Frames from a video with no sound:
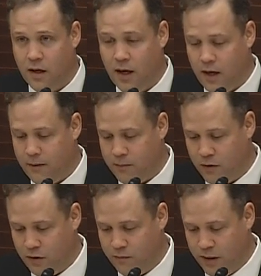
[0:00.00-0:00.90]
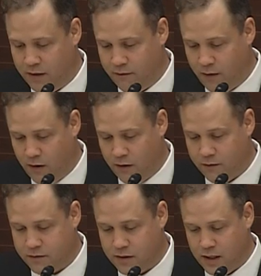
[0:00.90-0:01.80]
Um, you've been
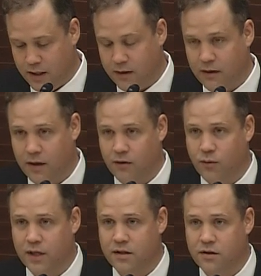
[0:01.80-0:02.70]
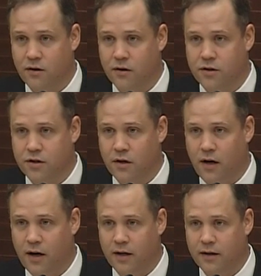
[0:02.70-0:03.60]
involved in, in research
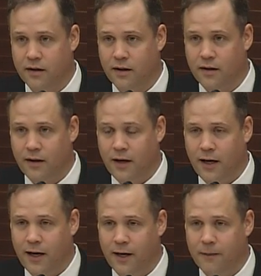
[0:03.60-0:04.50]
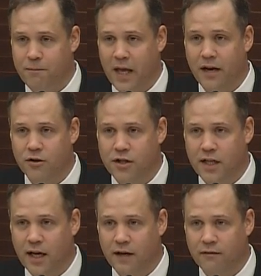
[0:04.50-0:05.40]
on uh,
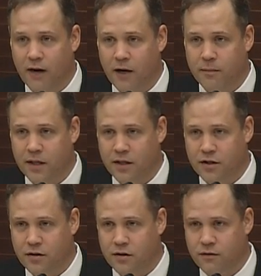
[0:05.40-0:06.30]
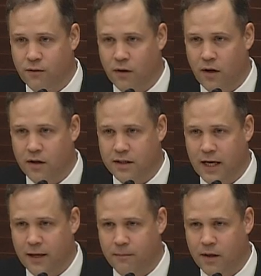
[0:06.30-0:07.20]
energy and environment issues for a long
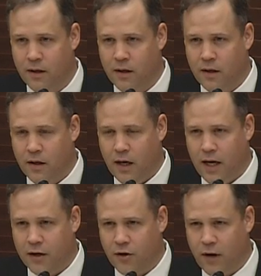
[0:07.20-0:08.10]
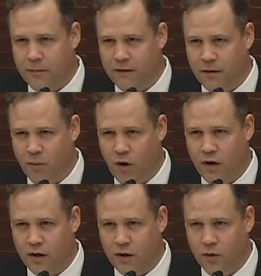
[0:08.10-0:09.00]
time. Uh, correct me if I'm
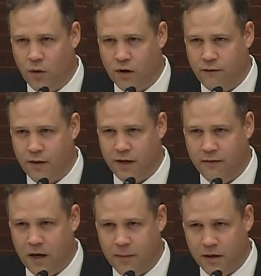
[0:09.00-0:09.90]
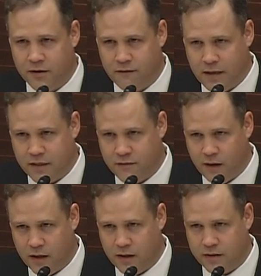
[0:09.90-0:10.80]
wrong. You worked for the Environmental Defense
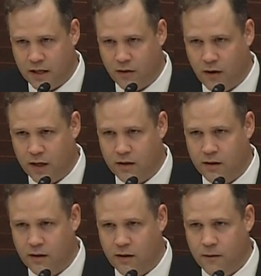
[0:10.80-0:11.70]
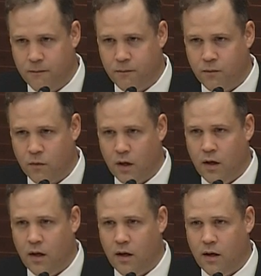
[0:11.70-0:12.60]
Fund. Is that correct? That's right. For
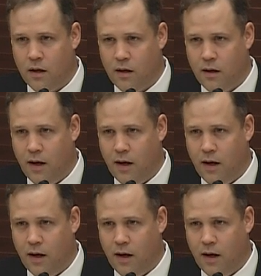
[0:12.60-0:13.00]
nine years.